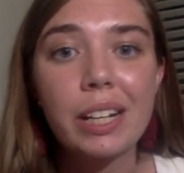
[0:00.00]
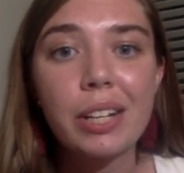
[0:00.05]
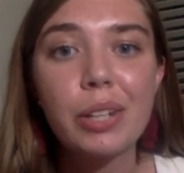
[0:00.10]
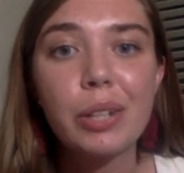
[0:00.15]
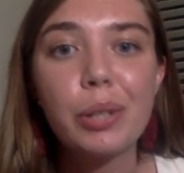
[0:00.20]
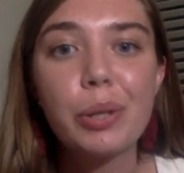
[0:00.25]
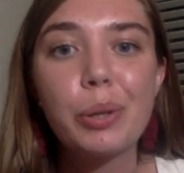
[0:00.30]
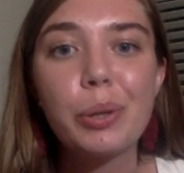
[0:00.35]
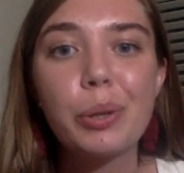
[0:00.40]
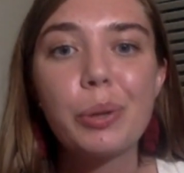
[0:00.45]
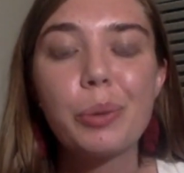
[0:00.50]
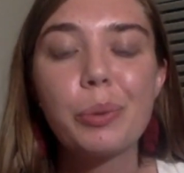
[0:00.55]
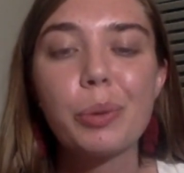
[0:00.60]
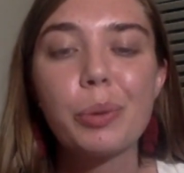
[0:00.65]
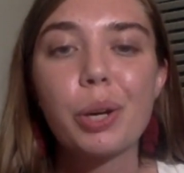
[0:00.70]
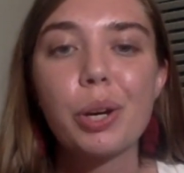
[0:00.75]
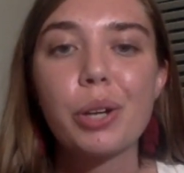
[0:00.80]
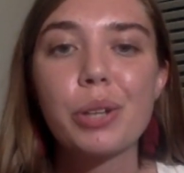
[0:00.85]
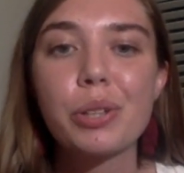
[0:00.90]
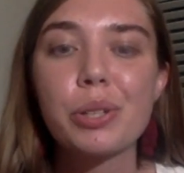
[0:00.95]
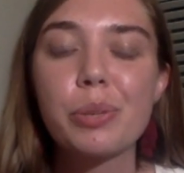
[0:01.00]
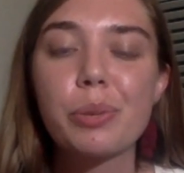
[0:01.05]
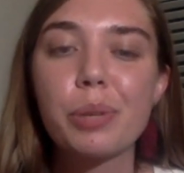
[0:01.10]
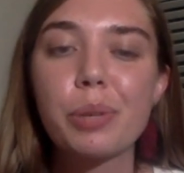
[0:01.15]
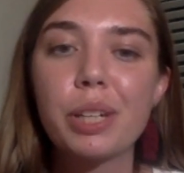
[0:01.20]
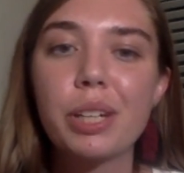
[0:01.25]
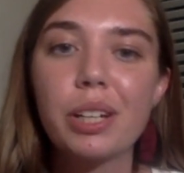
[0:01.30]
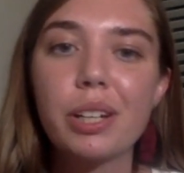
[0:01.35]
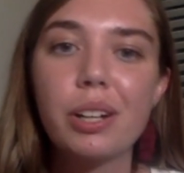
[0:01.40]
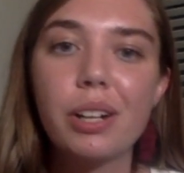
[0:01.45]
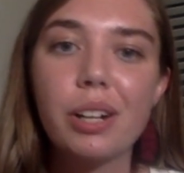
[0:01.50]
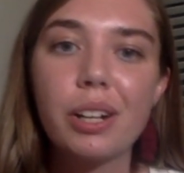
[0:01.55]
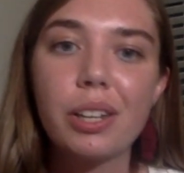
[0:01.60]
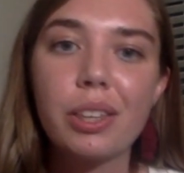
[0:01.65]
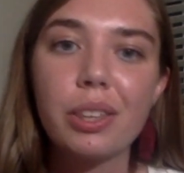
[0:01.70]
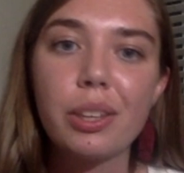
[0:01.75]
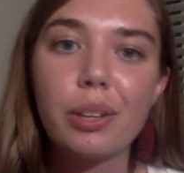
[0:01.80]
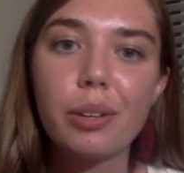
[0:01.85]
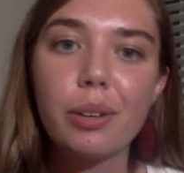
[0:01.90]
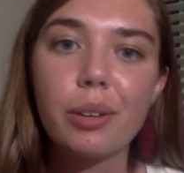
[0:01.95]
who were also working on a
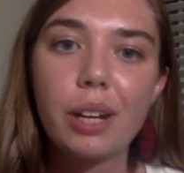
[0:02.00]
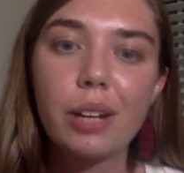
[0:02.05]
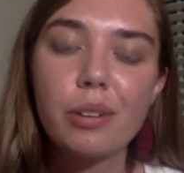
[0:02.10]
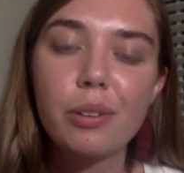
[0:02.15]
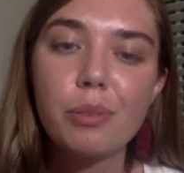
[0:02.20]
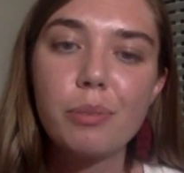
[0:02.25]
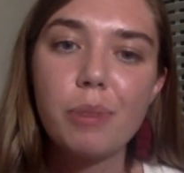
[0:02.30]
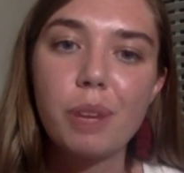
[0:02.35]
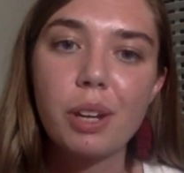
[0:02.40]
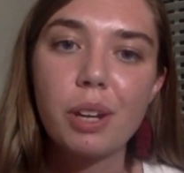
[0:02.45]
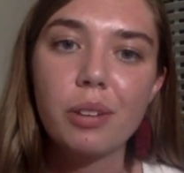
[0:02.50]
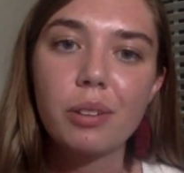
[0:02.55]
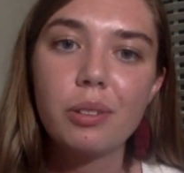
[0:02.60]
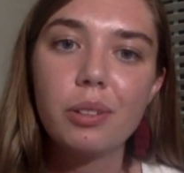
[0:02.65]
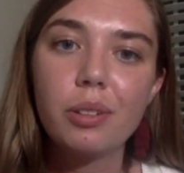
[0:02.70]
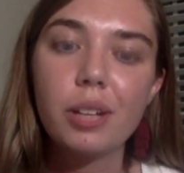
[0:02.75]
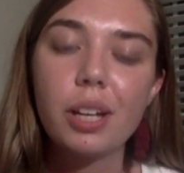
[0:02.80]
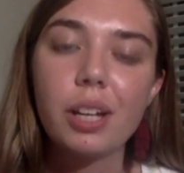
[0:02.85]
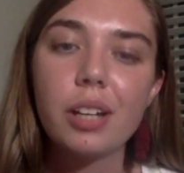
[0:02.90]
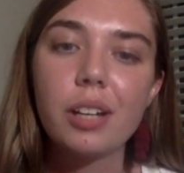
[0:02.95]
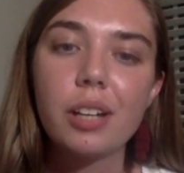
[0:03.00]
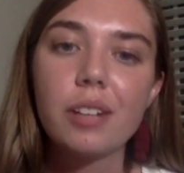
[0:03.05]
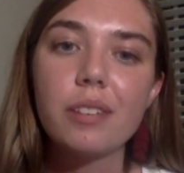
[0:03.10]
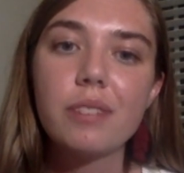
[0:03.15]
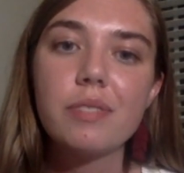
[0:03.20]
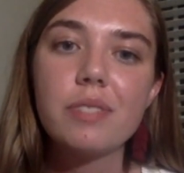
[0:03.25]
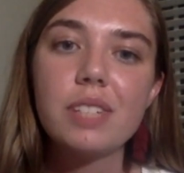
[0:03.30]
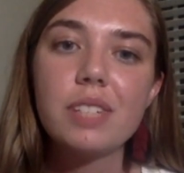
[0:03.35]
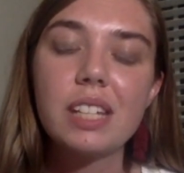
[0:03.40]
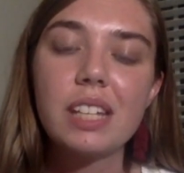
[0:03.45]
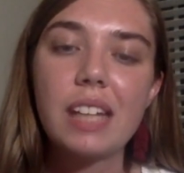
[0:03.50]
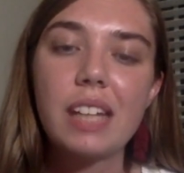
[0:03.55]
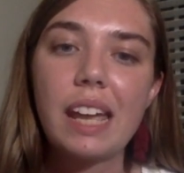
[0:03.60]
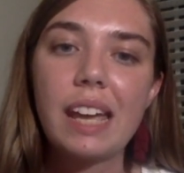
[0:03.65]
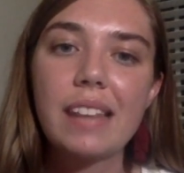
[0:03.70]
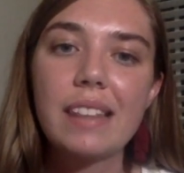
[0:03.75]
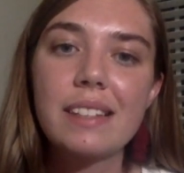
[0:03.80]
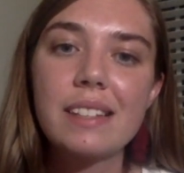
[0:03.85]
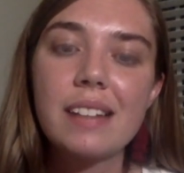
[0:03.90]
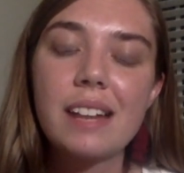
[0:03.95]
theoretical model of DNA at
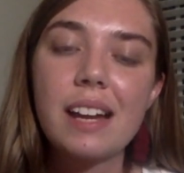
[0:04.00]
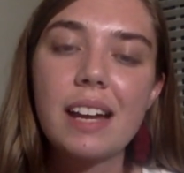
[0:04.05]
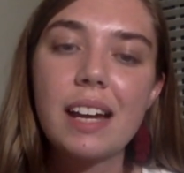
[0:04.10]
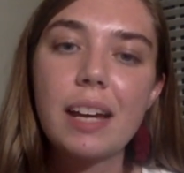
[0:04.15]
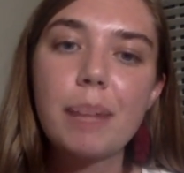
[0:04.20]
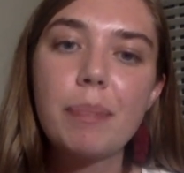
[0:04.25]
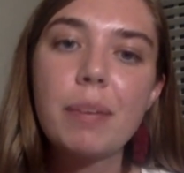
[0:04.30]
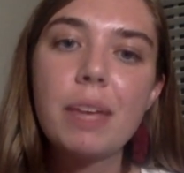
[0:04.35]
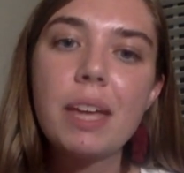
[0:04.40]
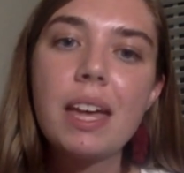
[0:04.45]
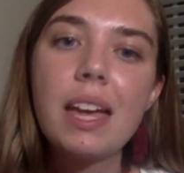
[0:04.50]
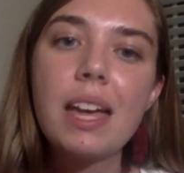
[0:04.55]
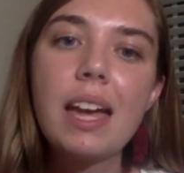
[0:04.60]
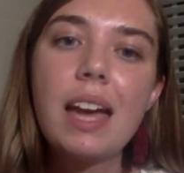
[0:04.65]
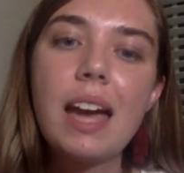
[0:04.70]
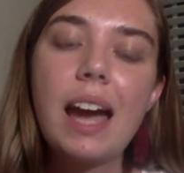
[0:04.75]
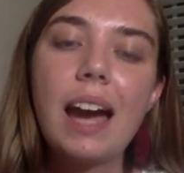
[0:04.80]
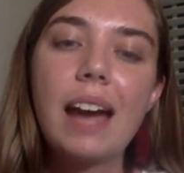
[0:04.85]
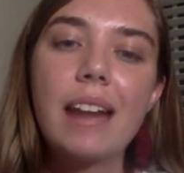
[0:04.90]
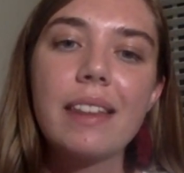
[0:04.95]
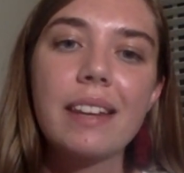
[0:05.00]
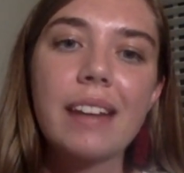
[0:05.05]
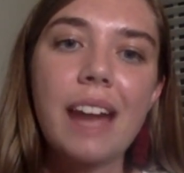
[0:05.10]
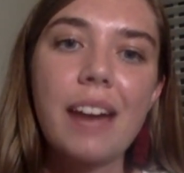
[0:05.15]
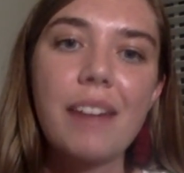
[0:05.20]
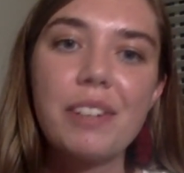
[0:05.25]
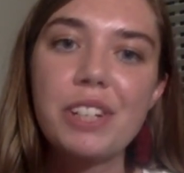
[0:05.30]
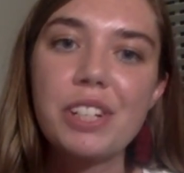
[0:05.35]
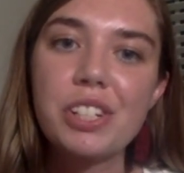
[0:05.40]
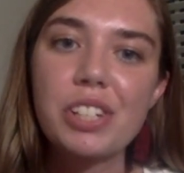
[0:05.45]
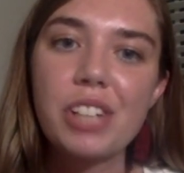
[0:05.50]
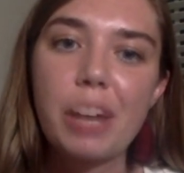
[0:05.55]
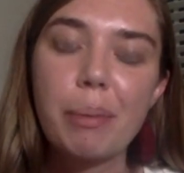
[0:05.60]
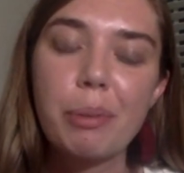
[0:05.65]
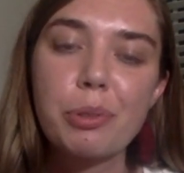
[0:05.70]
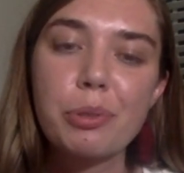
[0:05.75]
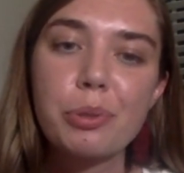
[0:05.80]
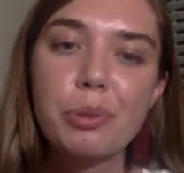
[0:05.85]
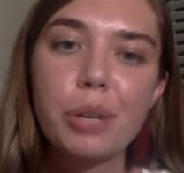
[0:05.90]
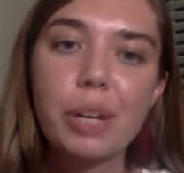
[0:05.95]
the time at the Cavendish
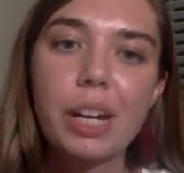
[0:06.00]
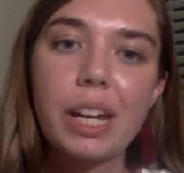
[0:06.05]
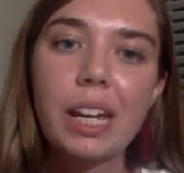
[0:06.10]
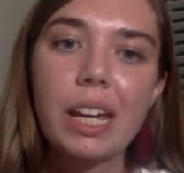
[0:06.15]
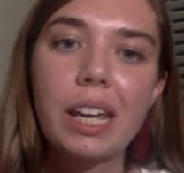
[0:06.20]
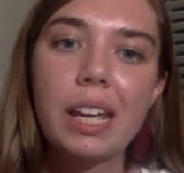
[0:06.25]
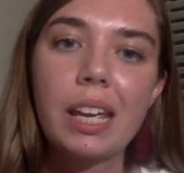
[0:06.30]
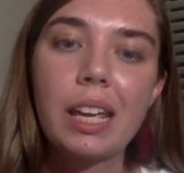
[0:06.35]
Laboratory